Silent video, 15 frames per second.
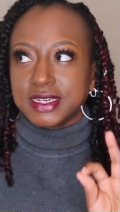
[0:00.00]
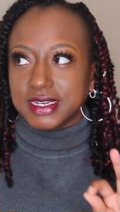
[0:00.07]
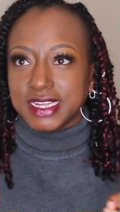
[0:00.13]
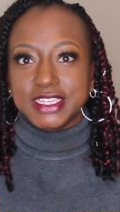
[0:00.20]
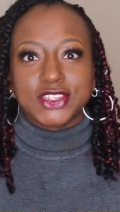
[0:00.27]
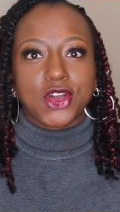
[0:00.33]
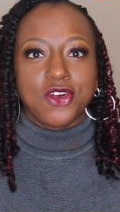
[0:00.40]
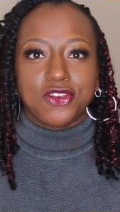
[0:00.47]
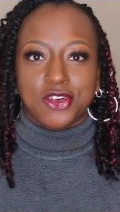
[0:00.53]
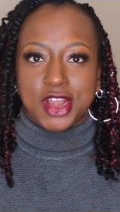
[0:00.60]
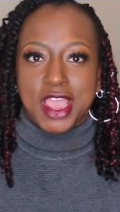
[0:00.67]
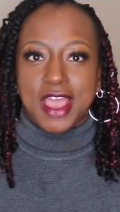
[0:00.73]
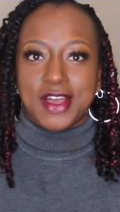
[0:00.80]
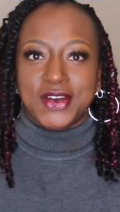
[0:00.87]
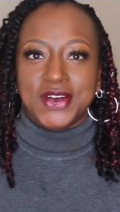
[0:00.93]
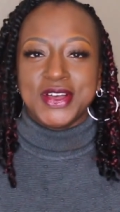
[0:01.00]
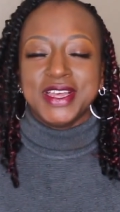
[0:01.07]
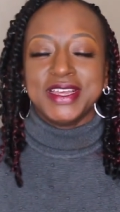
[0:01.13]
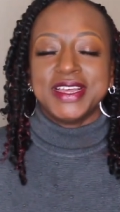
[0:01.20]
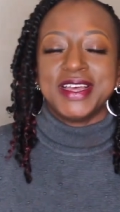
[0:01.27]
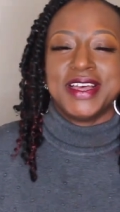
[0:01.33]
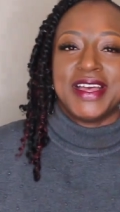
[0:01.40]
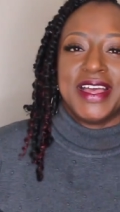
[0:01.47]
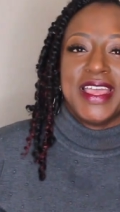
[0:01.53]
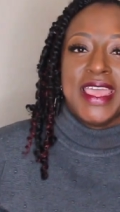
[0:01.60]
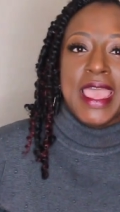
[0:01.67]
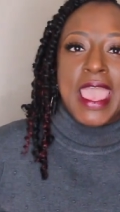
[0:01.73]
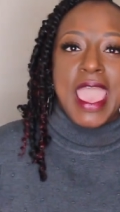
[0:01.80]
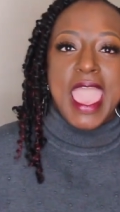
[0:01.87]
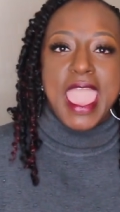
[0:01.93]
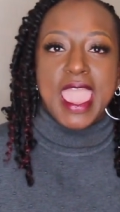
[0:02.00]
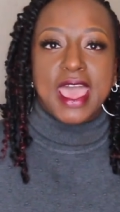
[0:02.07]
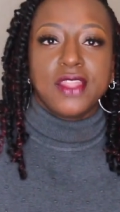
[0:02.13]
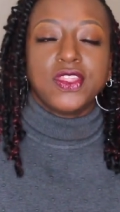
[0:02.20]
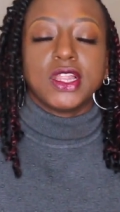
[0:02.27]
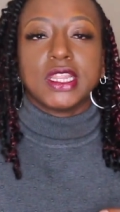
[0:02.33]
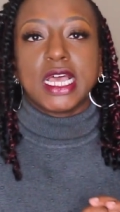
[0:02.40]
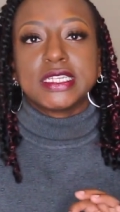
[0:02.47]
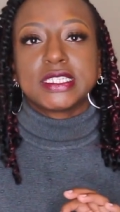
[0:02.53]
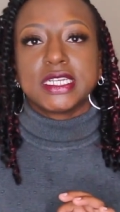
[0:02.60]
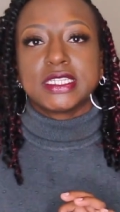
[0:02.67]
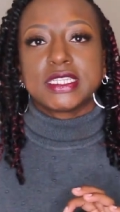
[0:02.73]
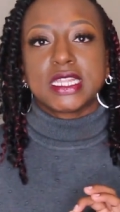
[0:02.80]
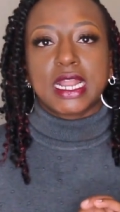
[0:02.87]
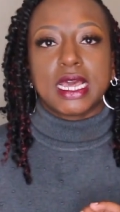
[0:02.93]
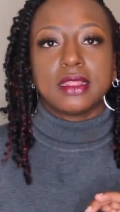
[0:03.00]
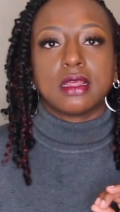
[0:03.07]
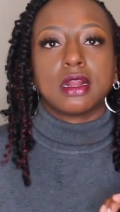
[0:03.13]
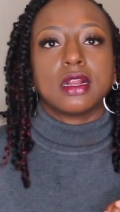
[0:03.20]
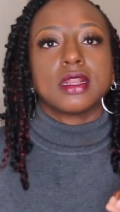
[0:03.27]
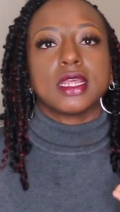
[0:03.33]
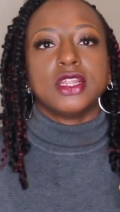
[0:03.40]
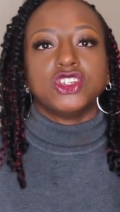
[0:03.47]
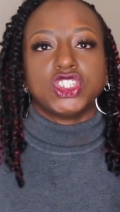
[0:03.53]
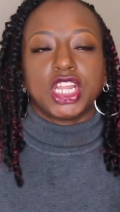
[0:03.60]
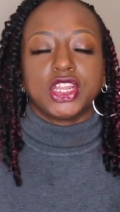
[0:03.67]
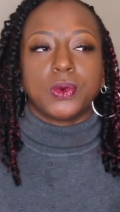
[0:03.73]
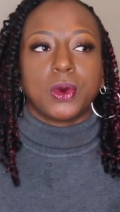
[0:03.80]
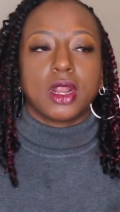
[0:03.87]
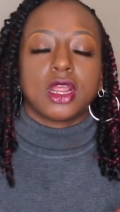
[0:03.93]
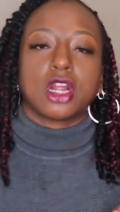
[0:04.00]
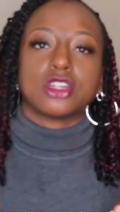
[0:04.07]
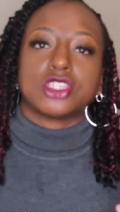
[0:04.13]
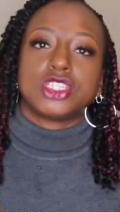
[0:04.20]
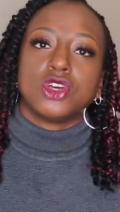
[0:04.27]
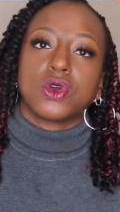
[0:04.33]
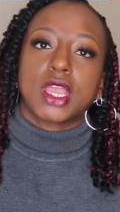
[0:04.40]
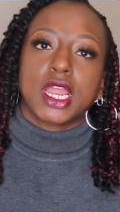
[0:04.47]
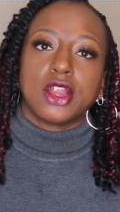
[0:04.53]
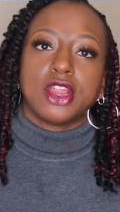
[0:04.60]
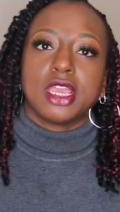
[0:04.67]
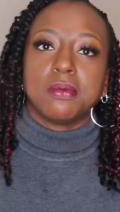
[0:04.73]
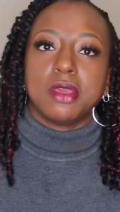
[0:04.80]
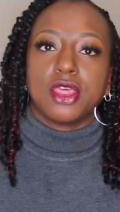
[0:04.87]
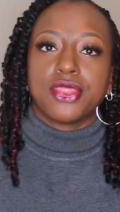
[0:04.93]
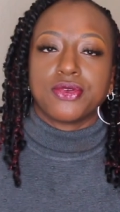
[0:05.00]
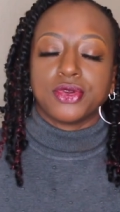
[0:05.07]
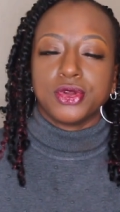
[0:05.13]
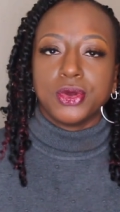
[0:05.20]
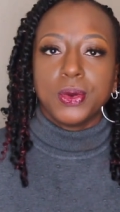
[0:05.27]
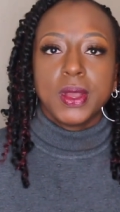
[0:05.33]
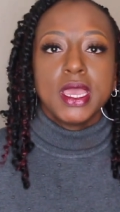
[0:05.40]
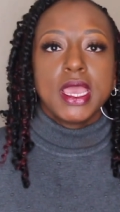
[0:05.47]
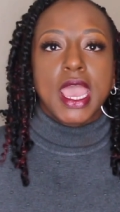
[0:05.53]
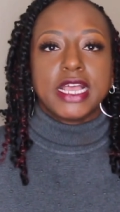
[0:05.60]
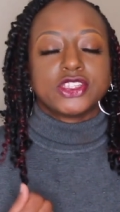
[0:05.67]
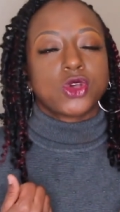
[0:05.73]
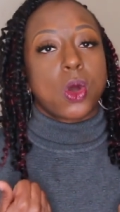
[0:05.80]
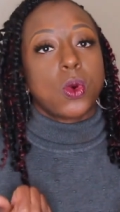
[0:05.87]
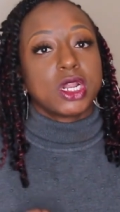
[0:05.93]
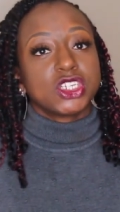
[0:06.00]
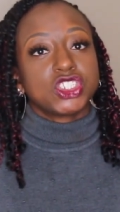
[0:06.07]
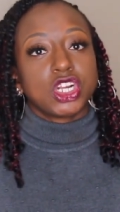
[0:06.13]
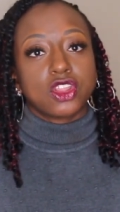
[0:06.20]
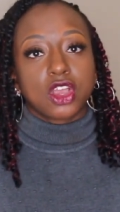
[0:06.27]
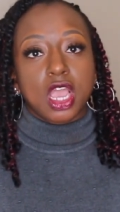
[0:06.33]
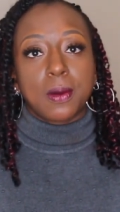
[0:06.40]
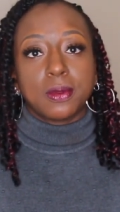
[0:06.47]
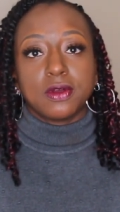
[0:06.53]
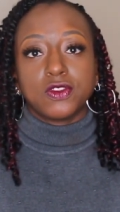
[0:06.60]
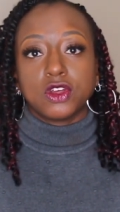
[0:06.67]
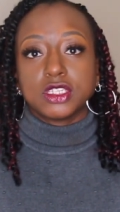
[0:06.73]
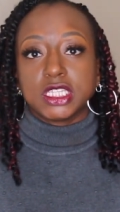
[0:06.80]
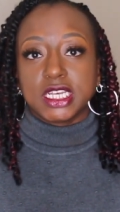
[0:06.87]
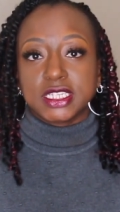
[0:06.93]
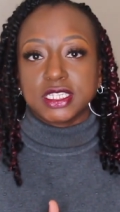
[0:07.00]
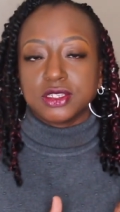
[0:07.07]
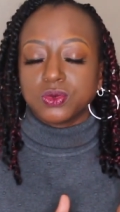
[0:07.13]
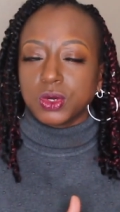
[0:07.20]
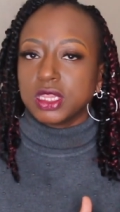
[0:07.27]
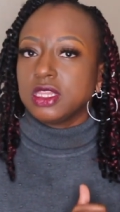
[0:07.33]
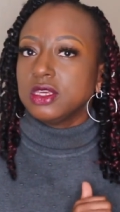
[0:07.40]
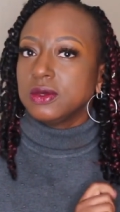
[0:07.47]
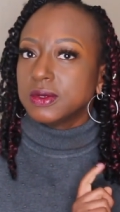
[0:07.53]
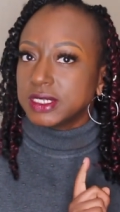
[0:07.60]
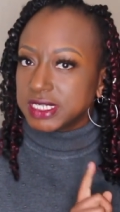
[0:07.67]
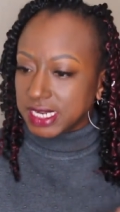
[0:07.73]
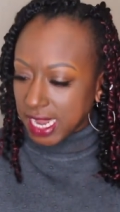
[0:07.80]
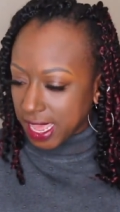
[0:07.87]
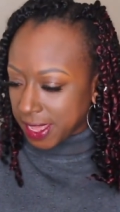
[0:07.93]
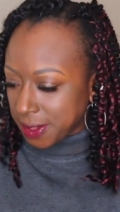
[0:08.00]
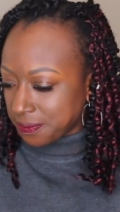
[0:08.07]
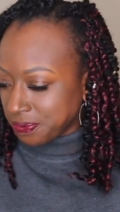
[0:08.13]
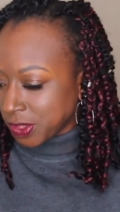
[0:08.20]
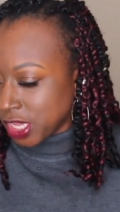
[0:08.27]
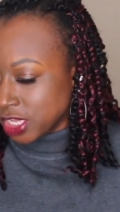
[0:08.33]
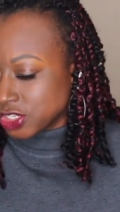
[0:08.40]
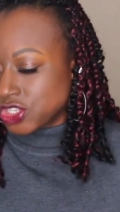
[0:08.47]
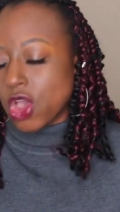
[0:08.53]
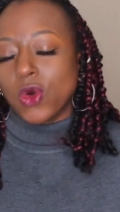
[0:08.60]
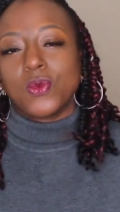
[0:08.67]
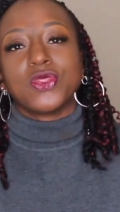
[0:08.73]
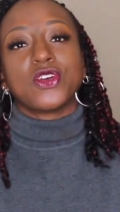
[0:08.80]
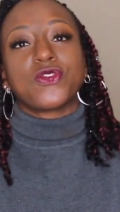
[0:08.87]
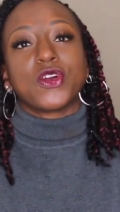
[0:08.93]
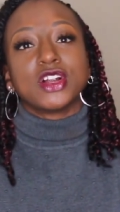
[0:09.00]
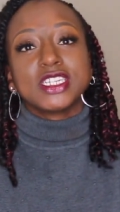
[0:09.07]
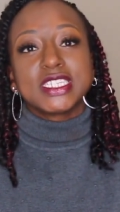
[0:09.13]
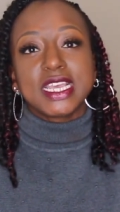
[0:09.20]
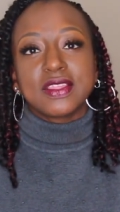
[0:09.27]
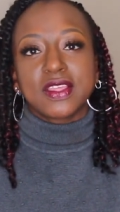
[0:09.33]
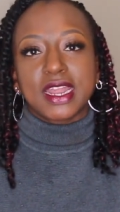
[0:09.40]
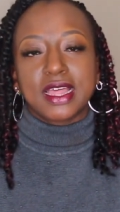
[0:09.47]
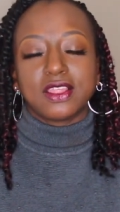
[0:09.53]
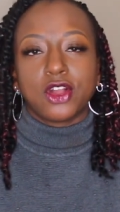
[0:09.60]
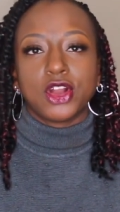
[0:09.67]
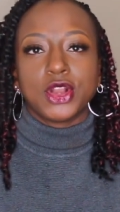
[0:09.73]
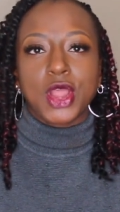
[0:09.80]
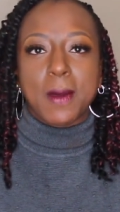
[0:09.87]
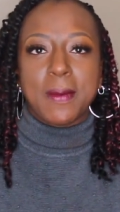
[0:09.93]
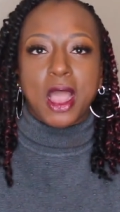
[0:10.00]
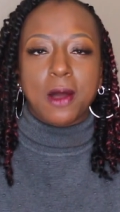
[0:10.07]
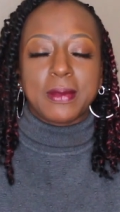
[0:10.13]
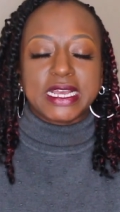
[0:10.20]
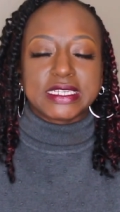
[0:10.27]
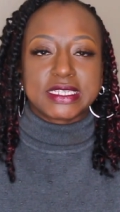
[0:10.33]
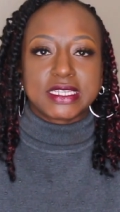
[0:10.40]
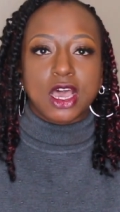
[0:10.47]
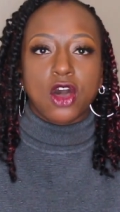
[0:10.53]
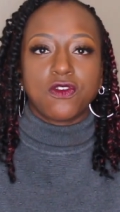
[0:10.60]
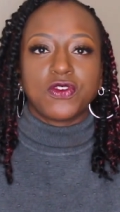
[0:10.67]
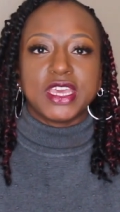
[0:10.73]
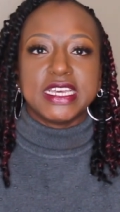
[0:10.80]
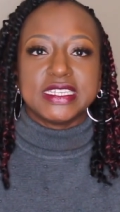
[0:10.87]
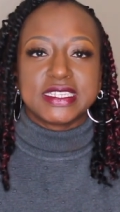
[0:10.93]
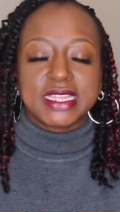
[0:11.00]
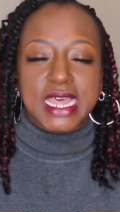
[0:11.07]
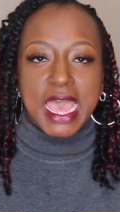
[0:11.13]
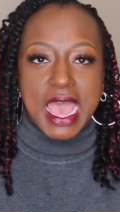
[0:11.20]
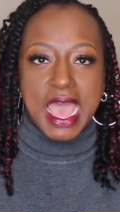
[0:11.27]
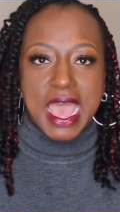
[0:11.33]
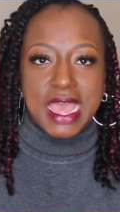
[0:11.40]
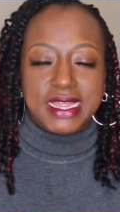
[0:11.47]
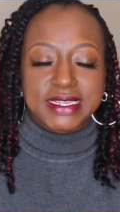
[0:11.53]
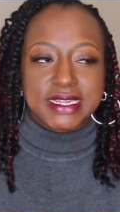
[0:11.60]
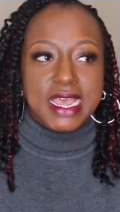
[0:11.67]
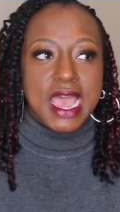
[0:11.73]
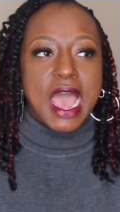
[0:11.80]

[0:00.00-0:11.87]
is over now. And the lessons that I learned in January are still carrying me through. And so I want to share a couple of those lessons with you today. So the first thing that I learned about myself is that